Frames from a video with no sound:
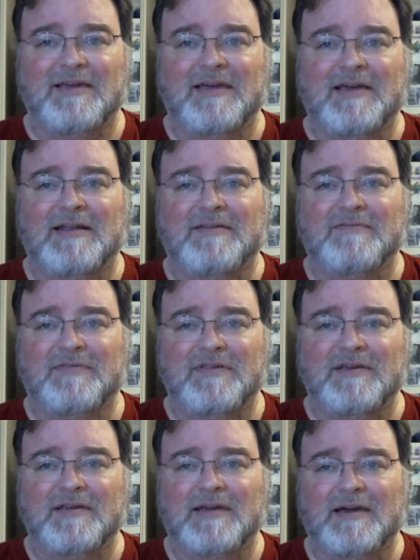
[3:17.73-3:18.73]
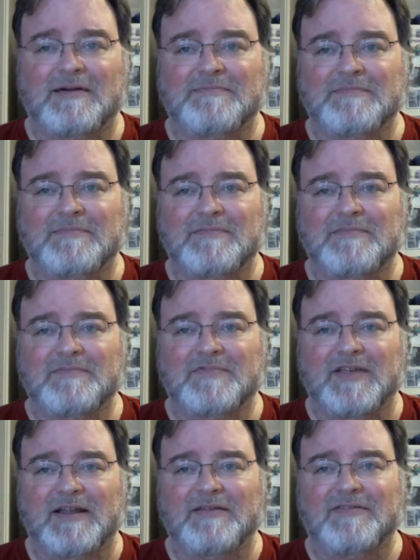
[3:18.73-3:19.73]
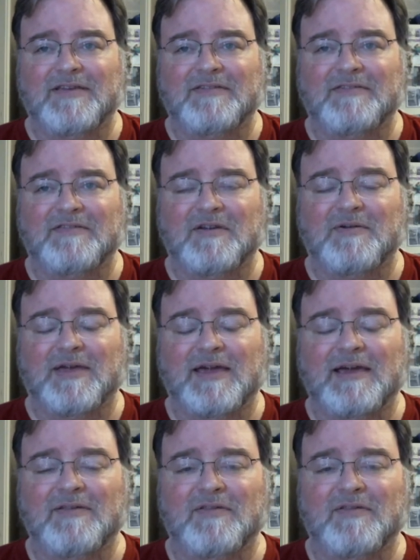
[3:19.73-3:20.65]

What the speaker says: and if the Senate says it's okay,